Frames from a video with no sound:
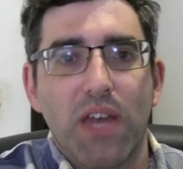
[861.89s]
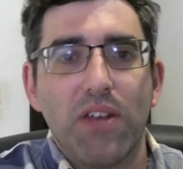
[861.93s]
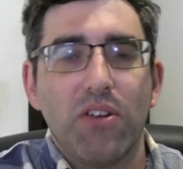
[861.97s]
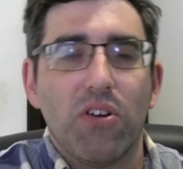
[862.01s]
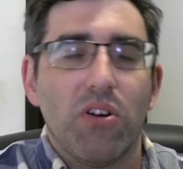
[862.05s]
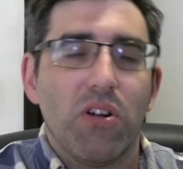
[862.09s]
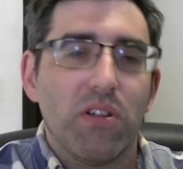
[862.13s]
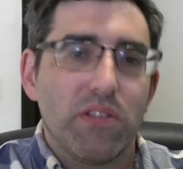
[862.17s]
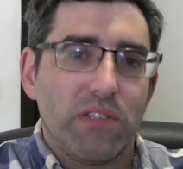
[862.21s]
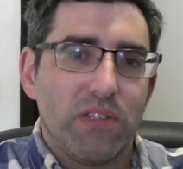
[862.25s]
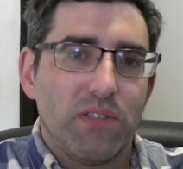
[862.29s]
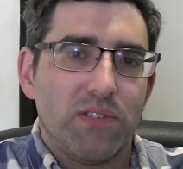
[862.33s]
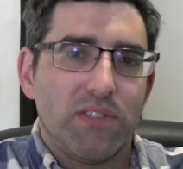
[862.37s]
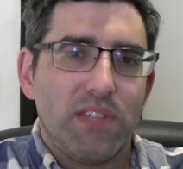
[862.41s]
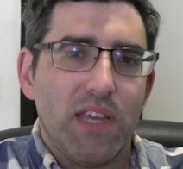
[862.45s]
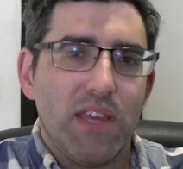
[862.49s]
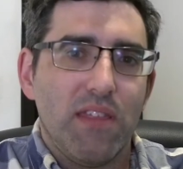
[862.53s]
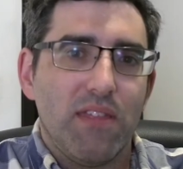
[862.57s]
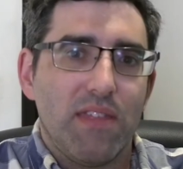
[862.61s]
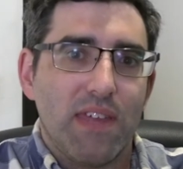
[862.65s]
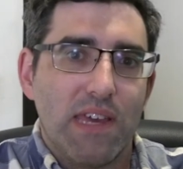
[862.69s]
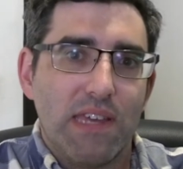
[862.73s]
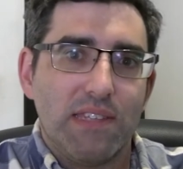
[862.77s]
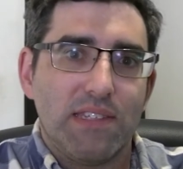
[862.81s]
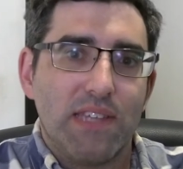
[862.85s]
I'd also say
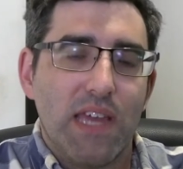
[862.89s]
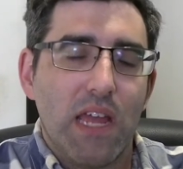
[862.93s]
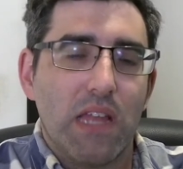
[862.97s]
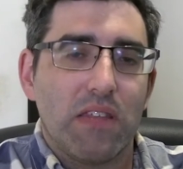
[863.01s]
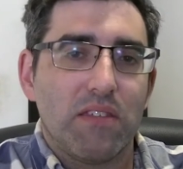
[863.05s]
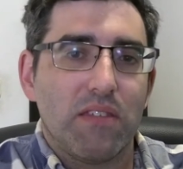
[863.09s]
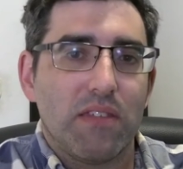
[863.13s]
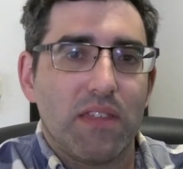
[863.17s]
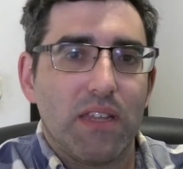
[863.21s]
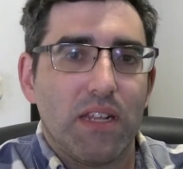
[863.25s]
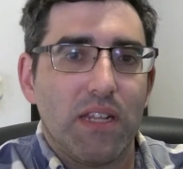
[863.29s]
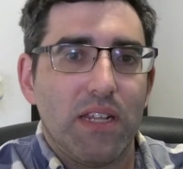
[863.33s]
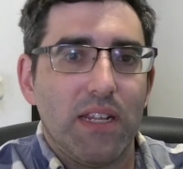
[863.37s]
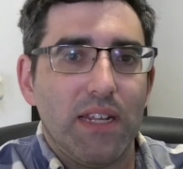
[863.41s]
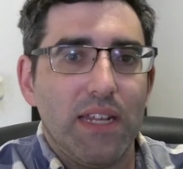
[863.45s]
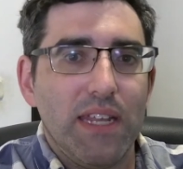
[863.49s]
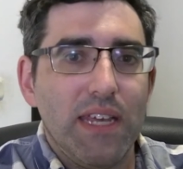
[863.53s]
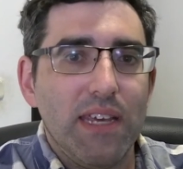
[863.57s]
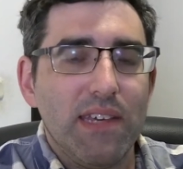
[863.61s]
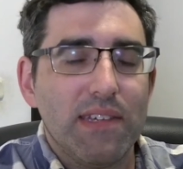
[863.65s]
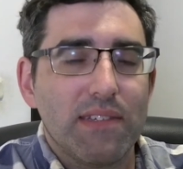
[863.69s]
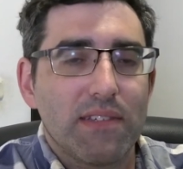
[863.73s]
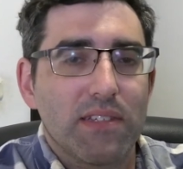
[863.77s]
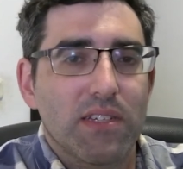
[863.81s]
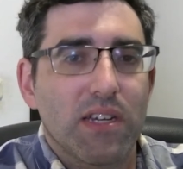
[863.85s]
this, it's the
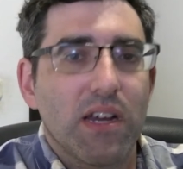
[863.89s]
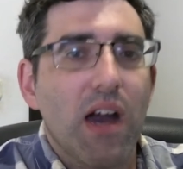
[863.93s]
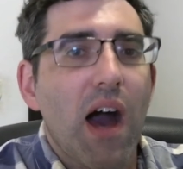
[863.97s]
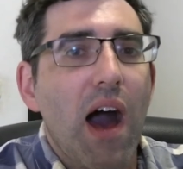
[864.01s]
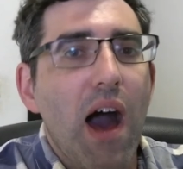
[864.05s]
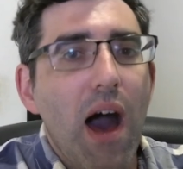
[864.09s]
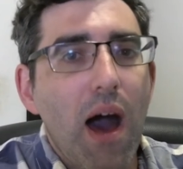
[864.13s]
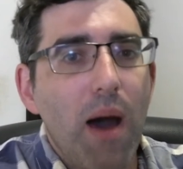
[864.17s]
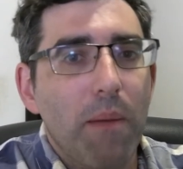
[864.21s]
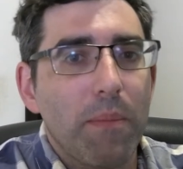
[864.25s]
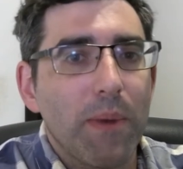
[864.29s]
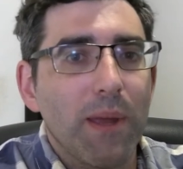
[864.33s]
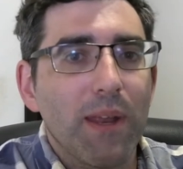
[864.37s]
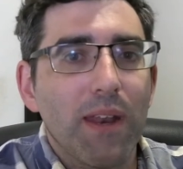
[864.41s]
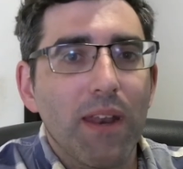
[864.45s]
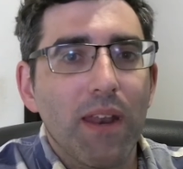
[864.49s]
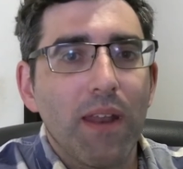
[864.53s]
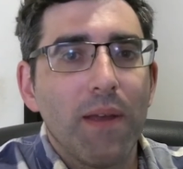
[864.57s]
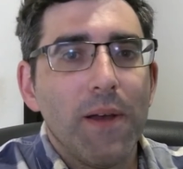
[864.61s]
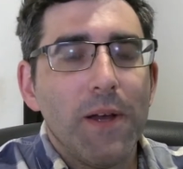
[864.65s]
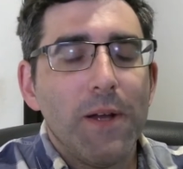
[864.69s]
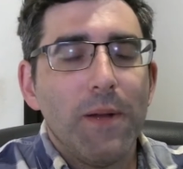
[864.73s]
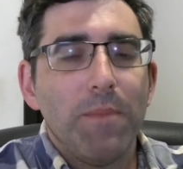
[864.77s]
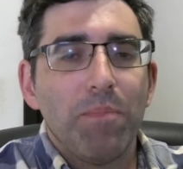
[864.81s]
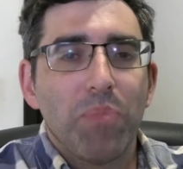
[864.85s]
least common.